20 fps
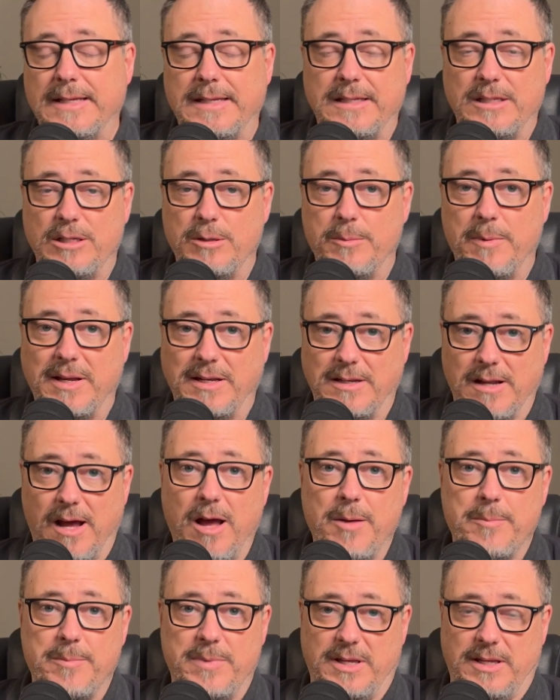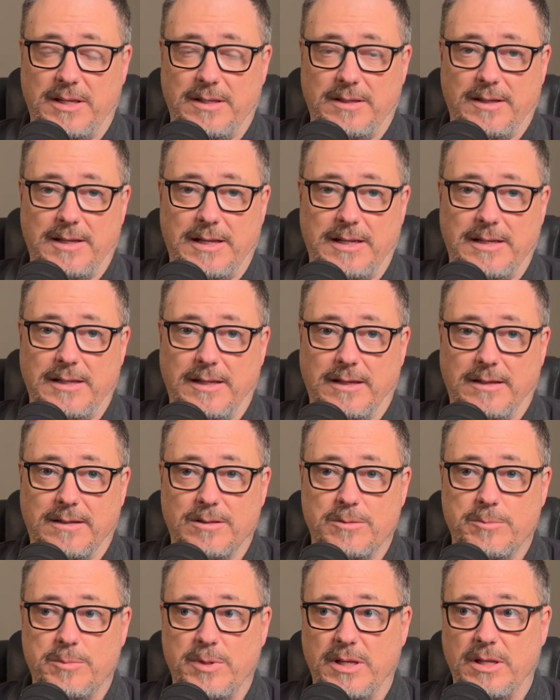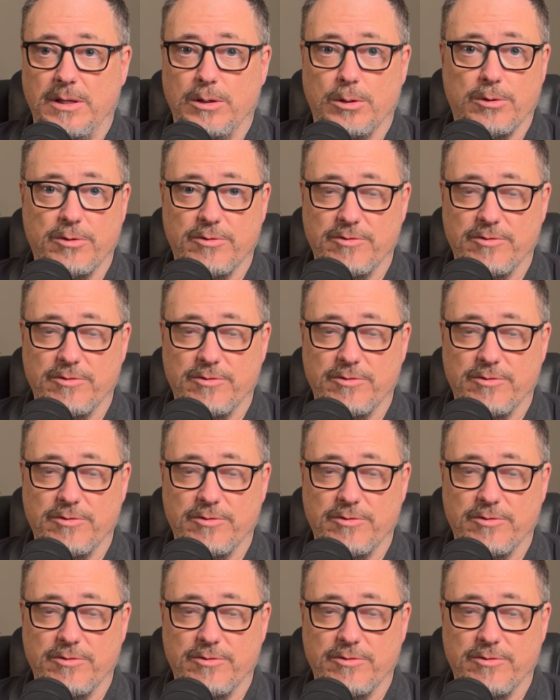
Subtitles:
you may not be, and it could be your